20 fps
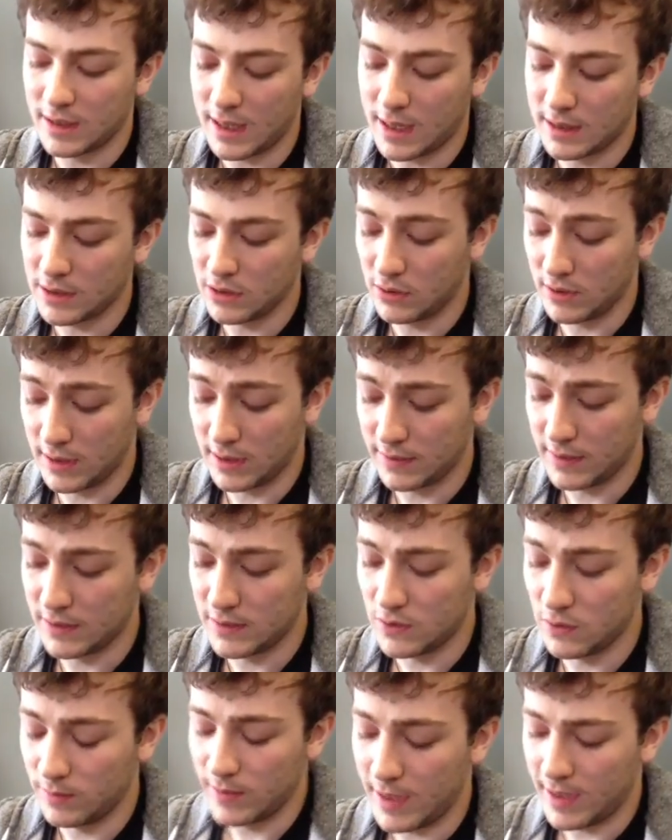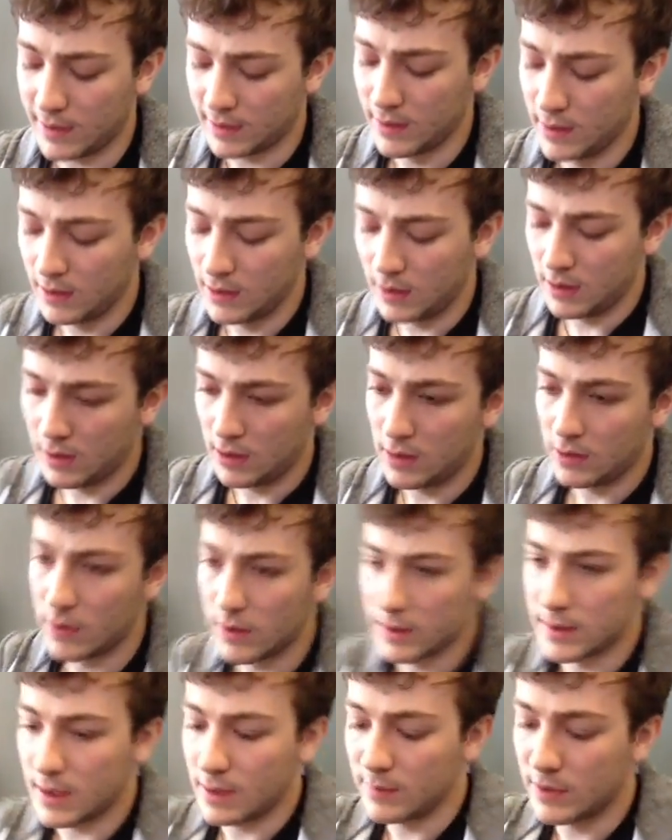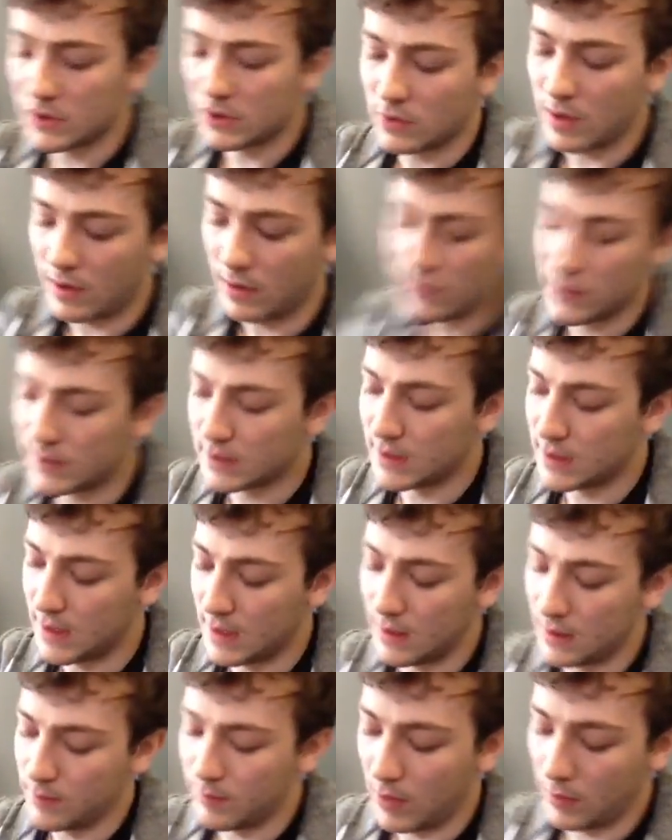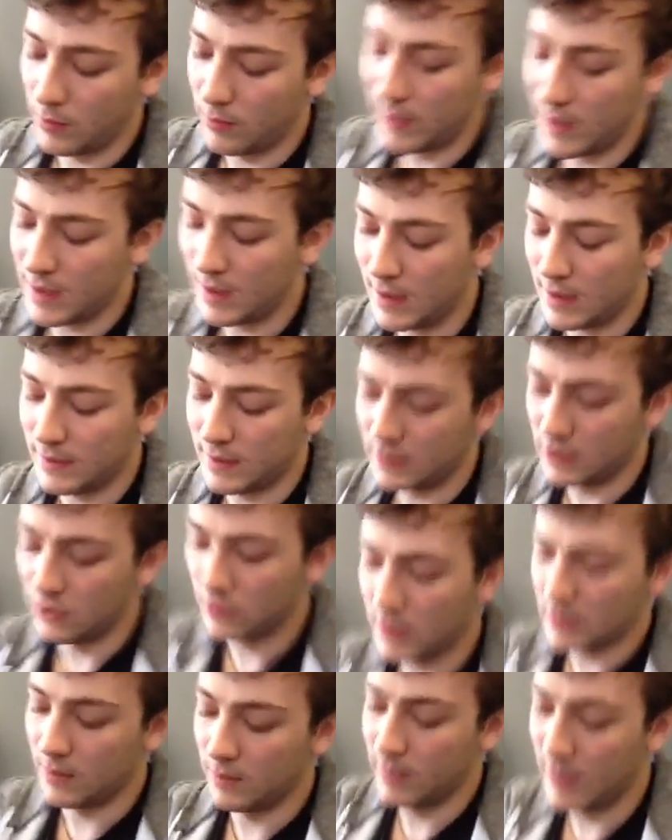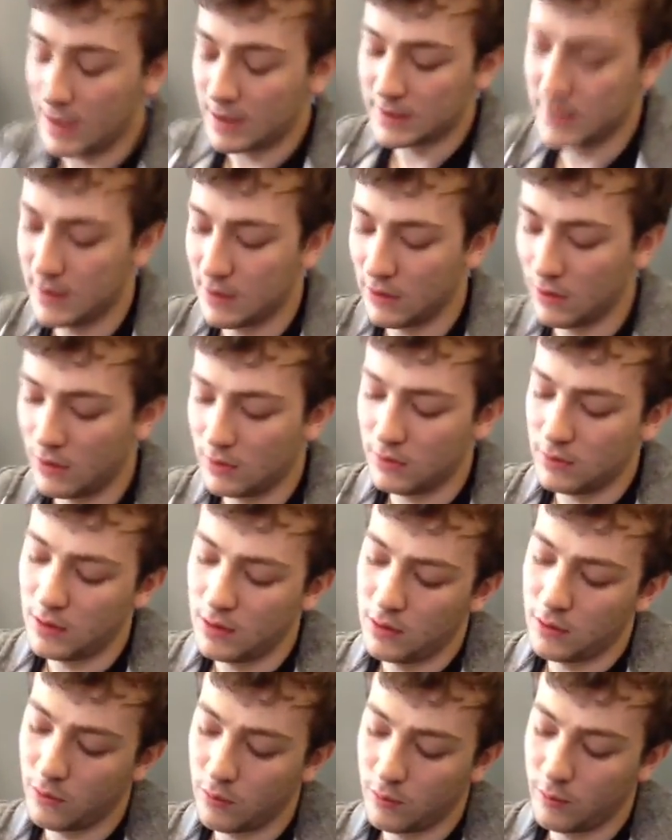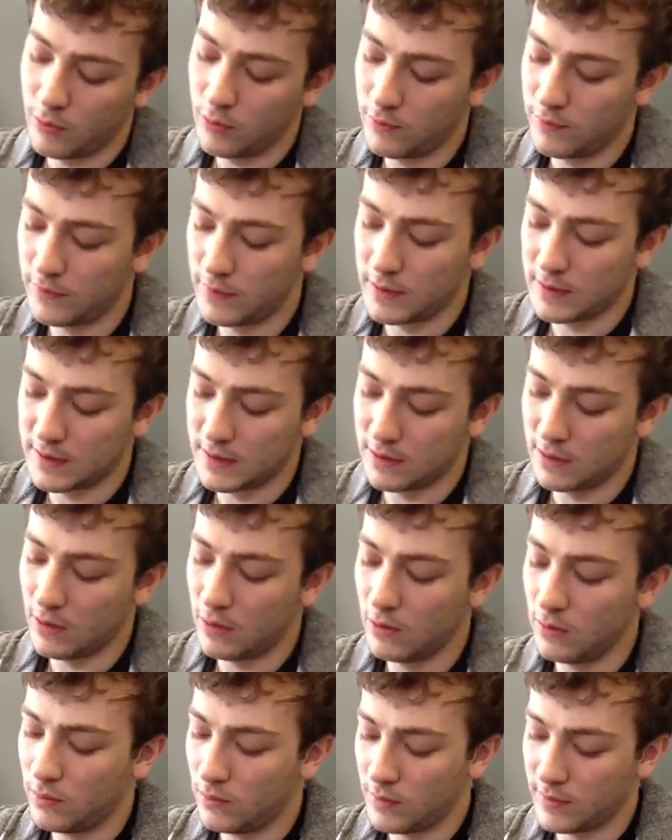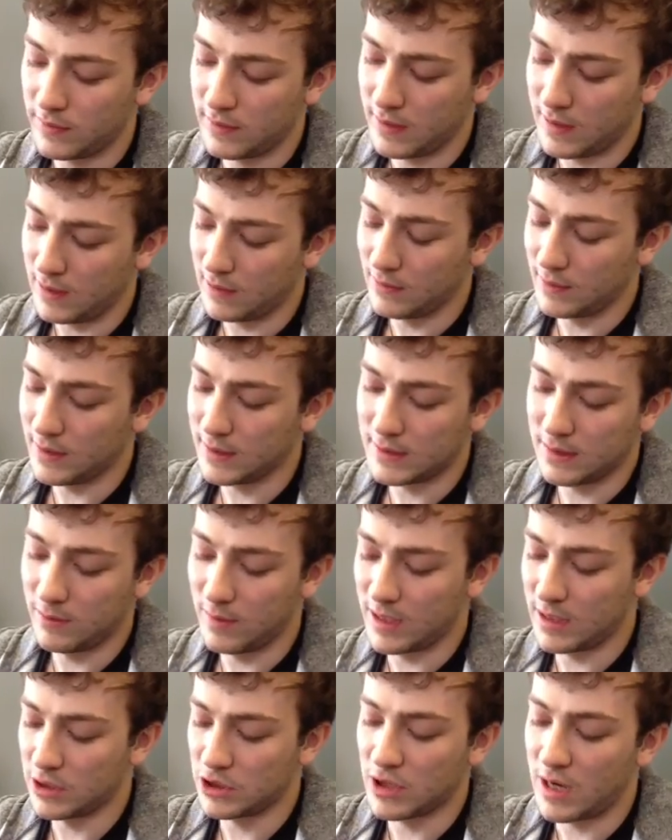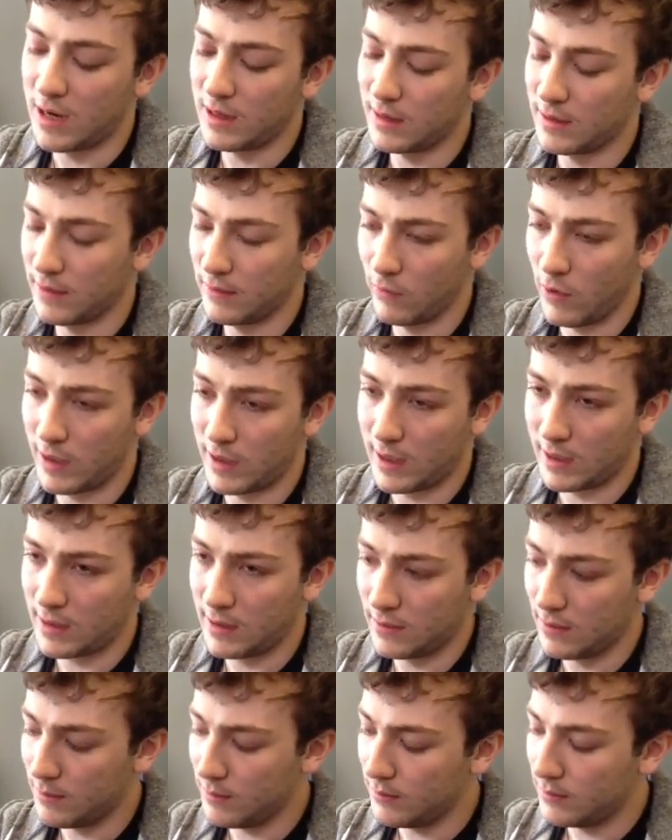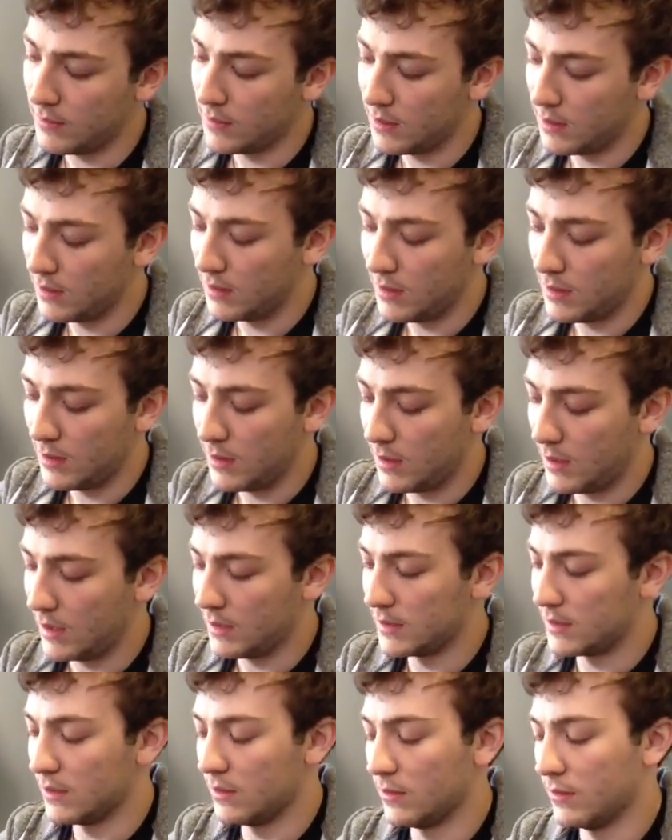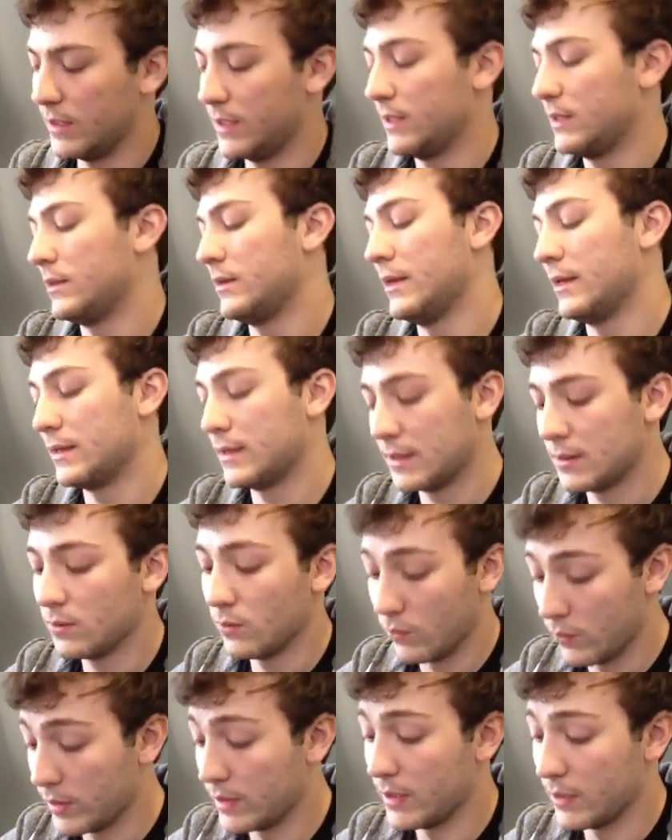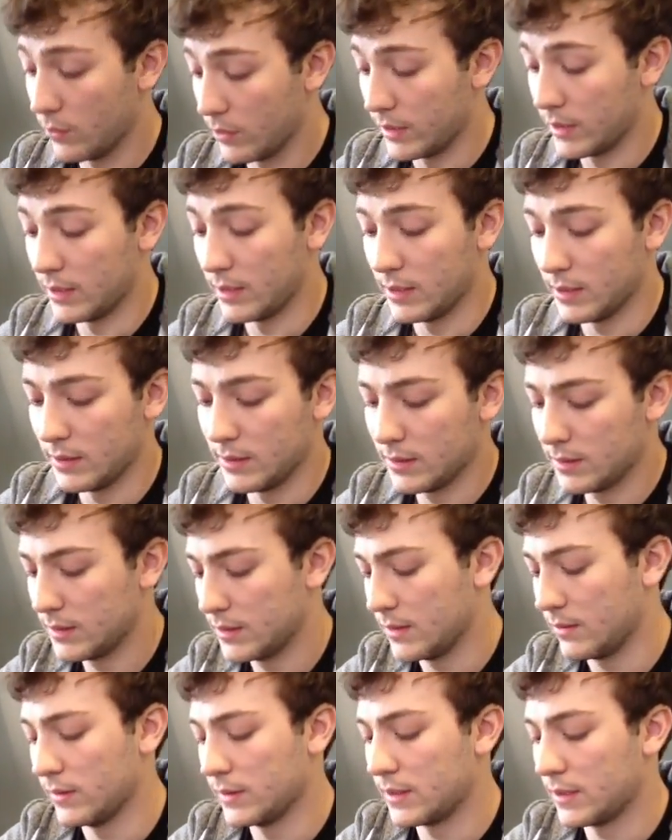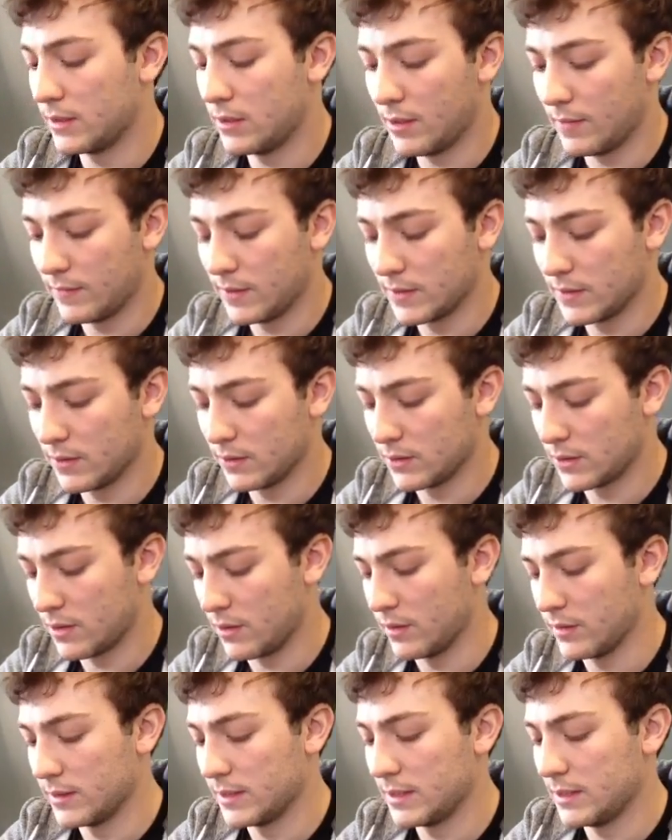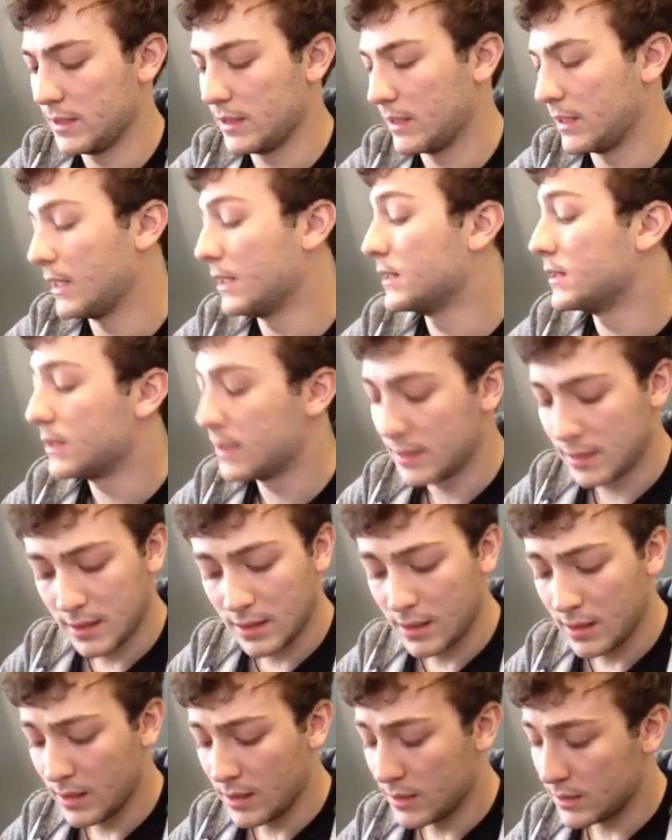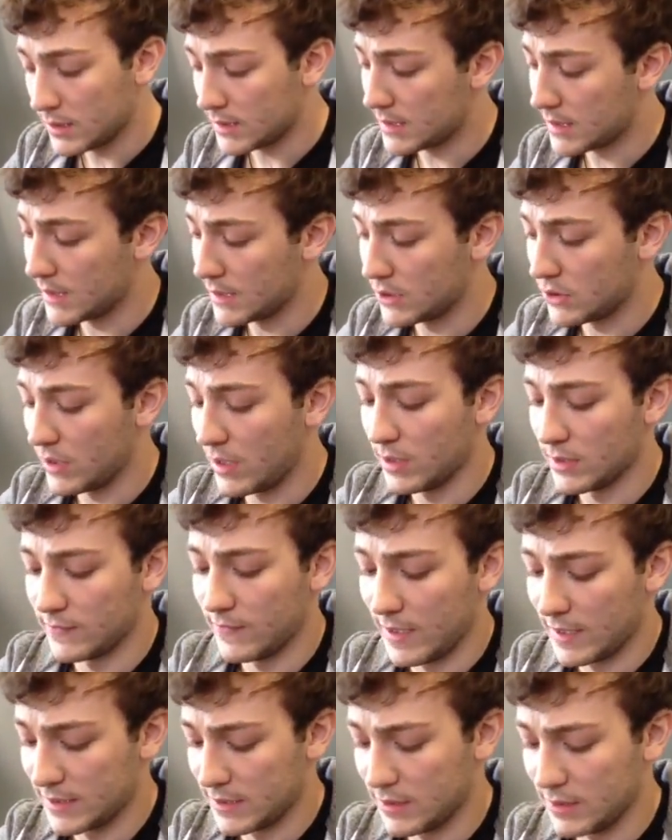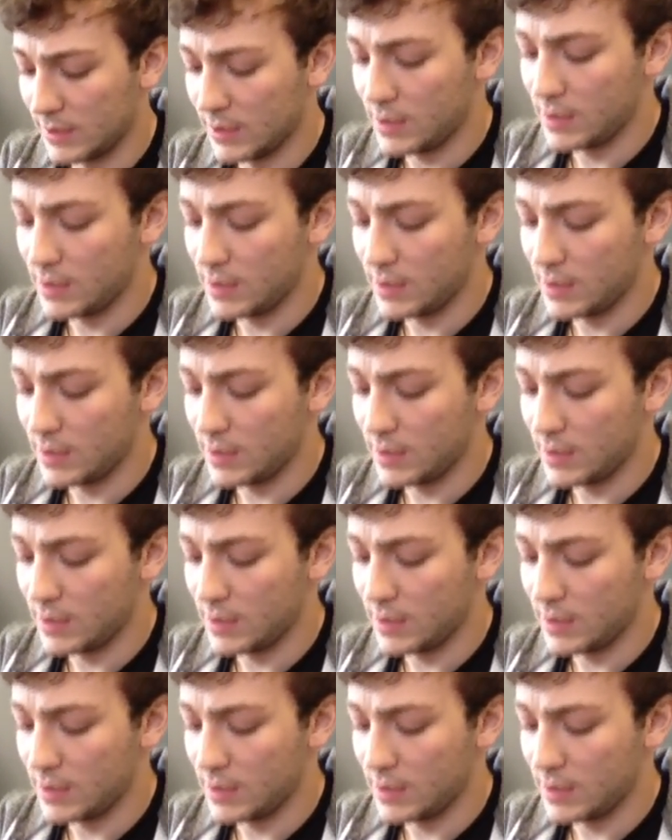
dies and you get these 2 back, you can summon Stratos, get Bubble Man, and then you can make 0, remove the 0 with the Alias to make a Shining, and then Raigeki them. And so, like, that's really, really good. So it's good you have the search cards in case. Just get Stratos faster.